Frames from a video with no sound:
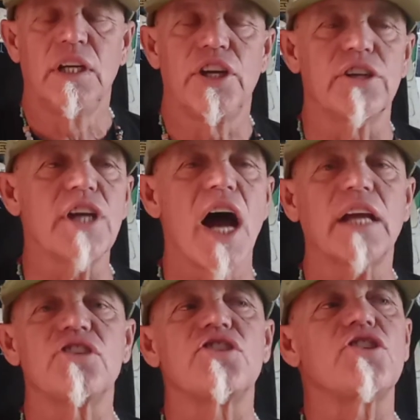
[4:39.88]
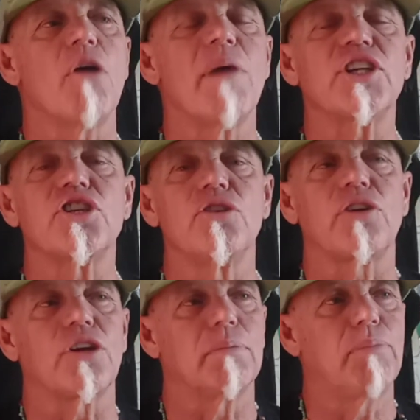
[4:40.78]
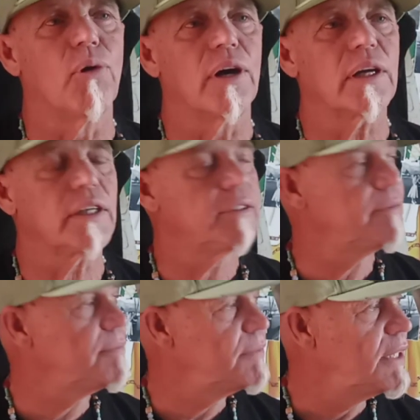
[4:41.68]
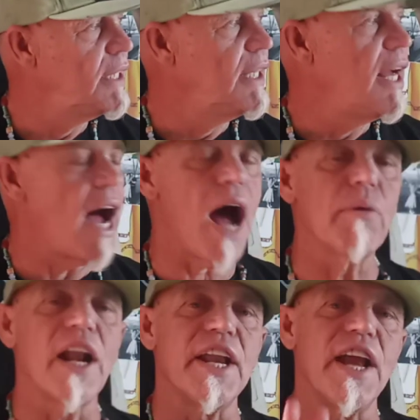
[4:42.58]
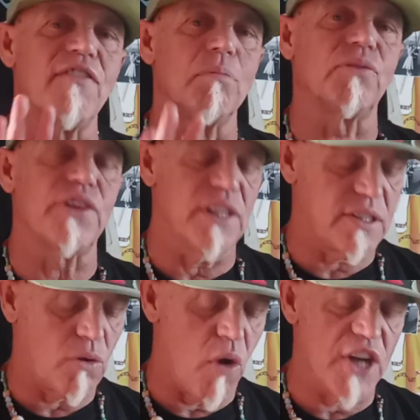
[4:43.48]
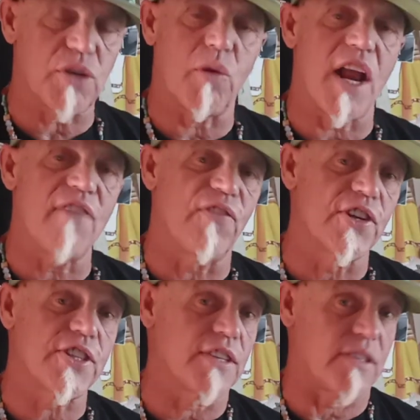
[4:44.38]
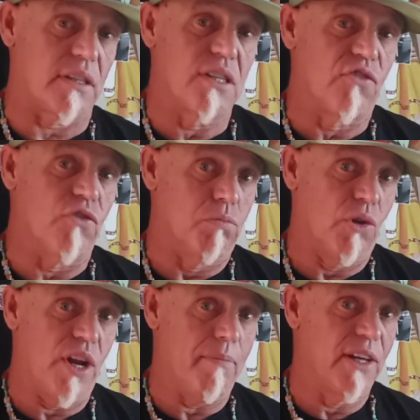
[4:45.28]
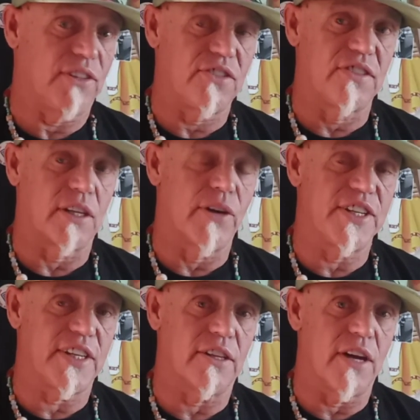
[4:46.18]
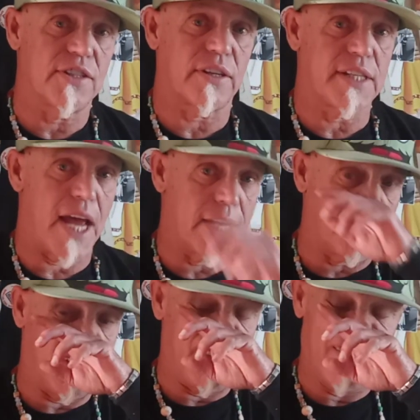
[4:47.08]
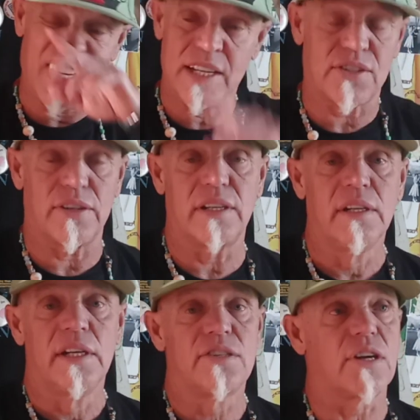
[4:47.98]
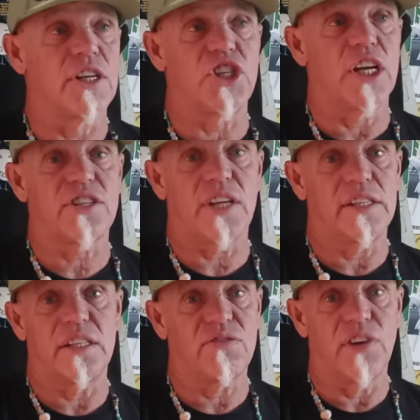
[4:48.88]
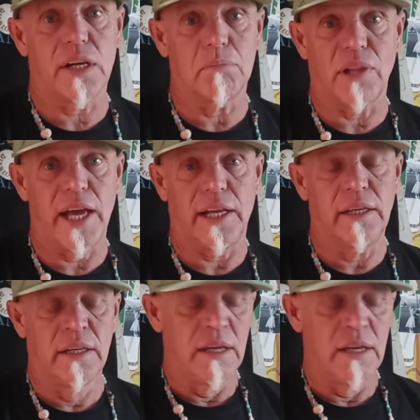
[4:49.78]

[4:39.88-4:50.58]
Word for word: You're talking so much nuclear pork I would have never this equation when I first says these are full blown up meltdowns. This is the greatest ecological catastrophe in human history. It's going to genocide this fucking planet.